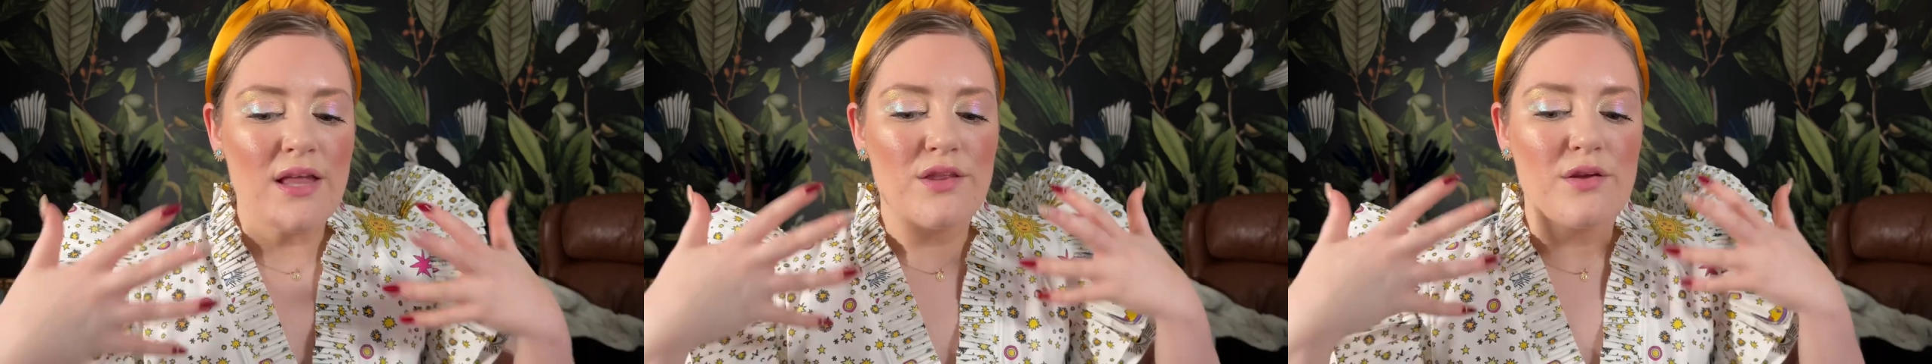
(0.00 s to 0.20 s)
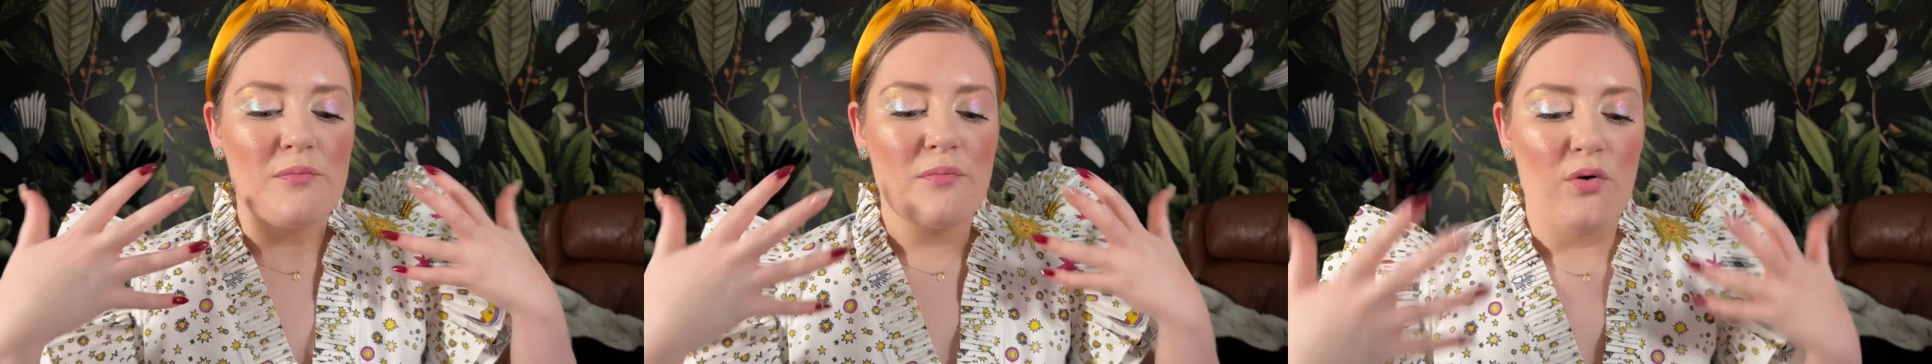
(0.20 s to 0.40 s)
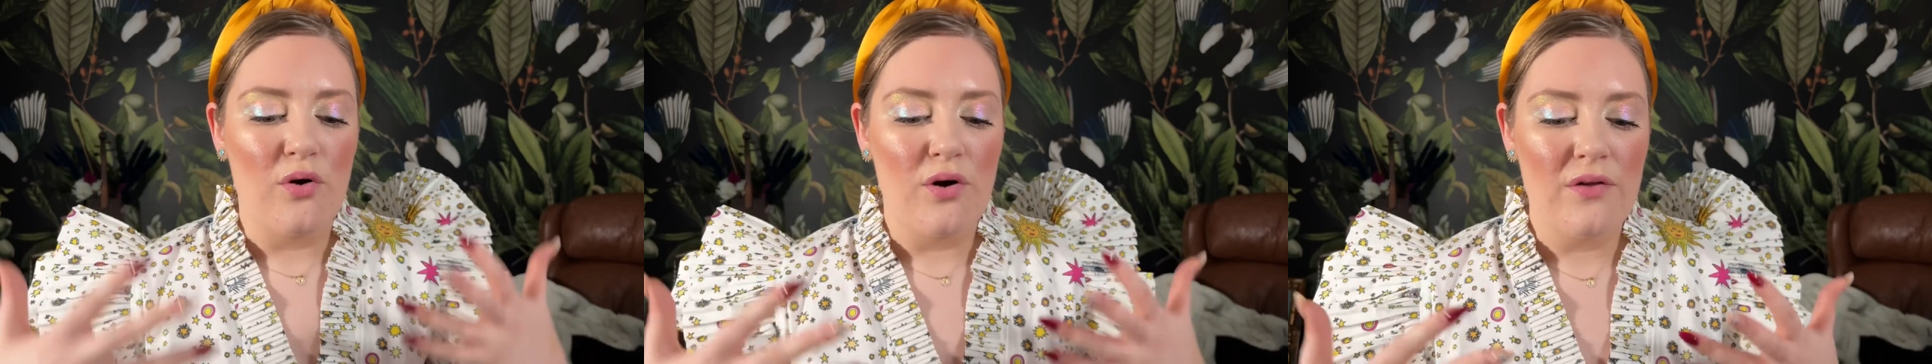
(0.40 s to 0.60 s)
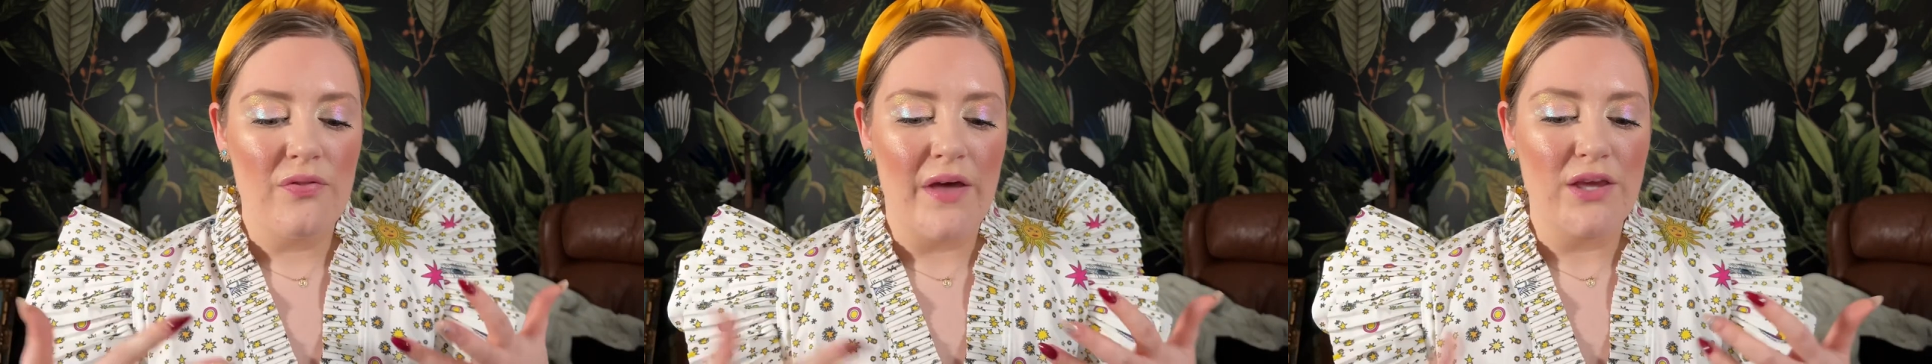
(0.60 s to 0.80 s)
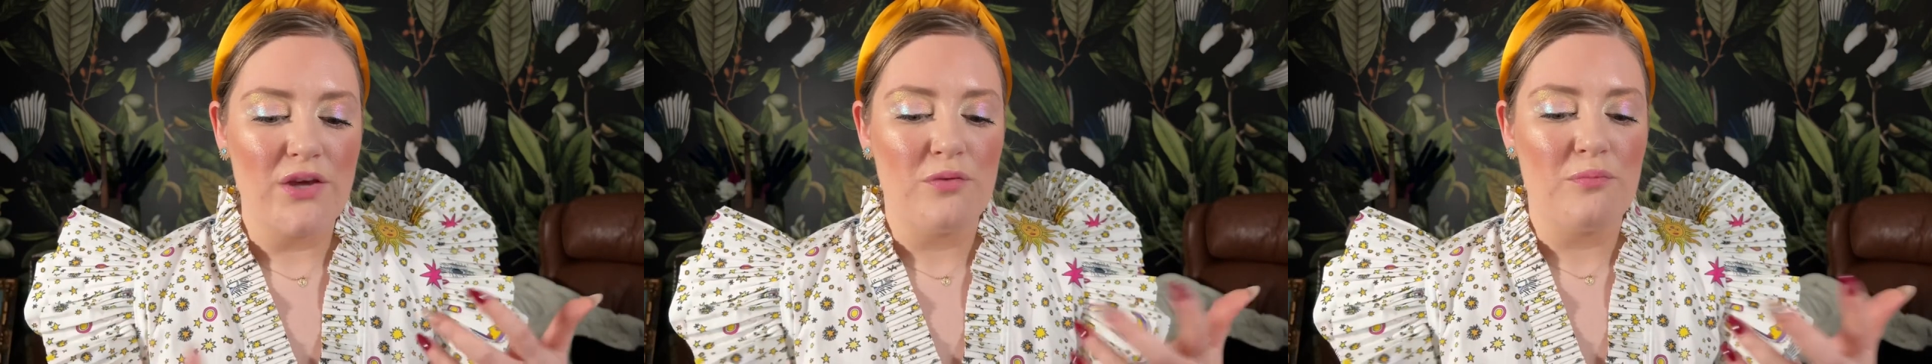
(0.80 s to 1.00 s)
The more
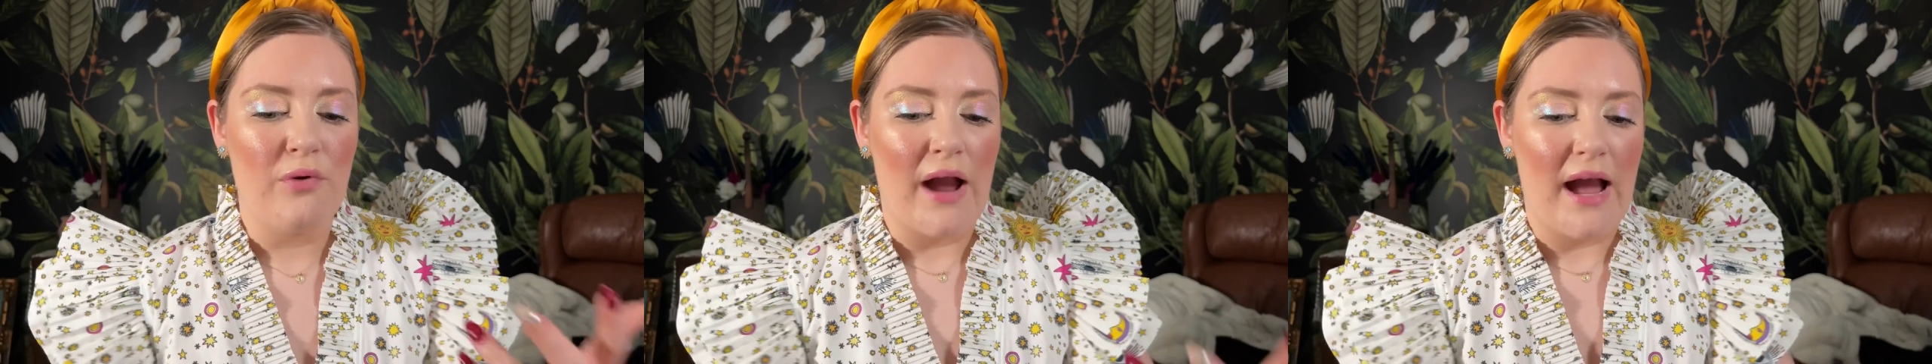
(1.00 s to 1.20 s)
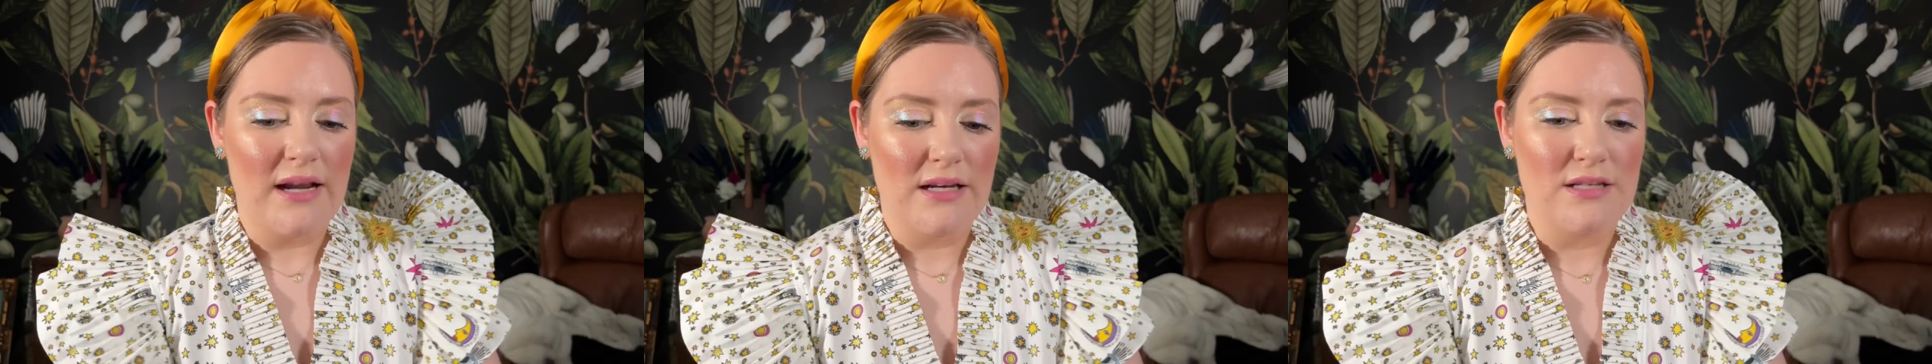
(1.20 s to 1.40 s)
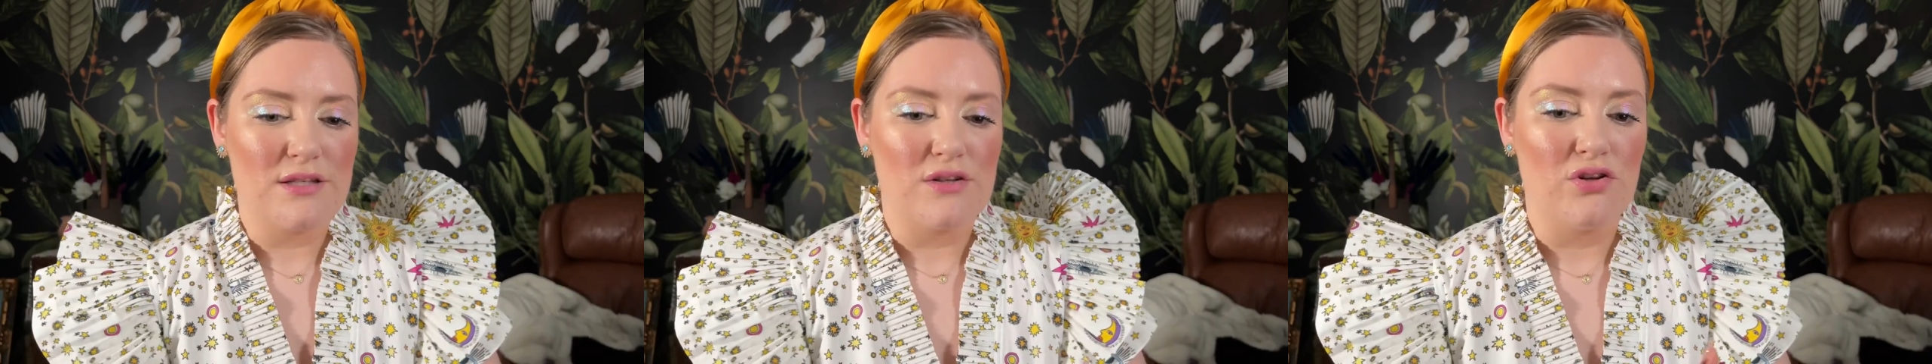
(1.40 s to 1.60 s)
that you practice